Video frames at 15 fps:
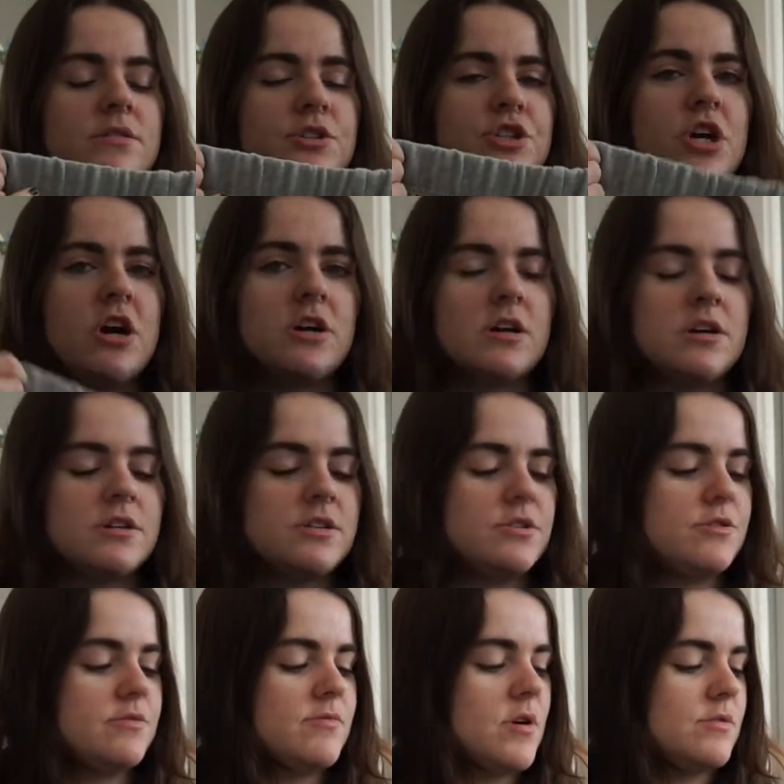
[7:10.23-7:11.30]
joggers
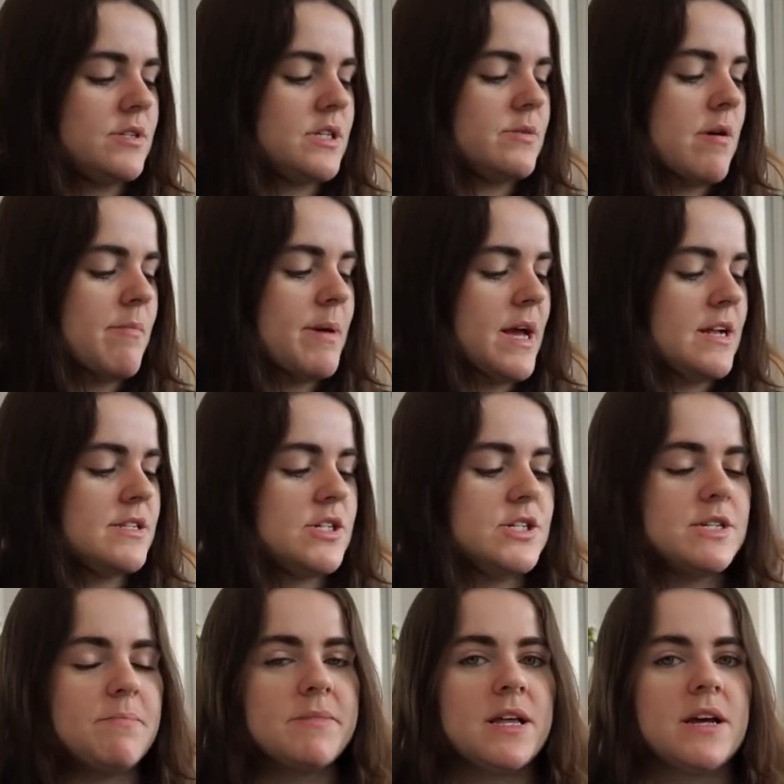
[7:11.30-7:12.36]
or the Rosa sweatpants or
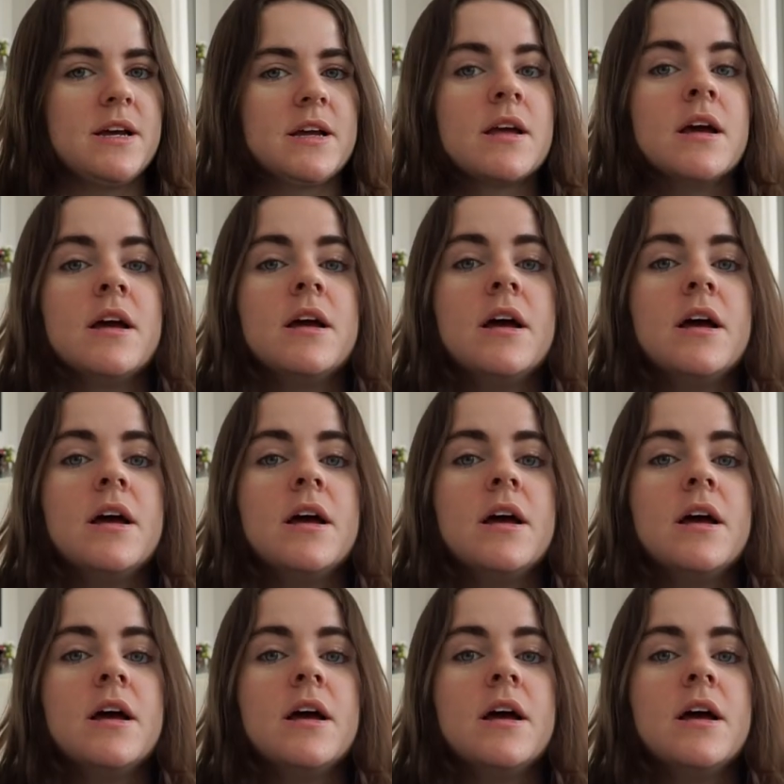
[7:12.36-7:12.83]
something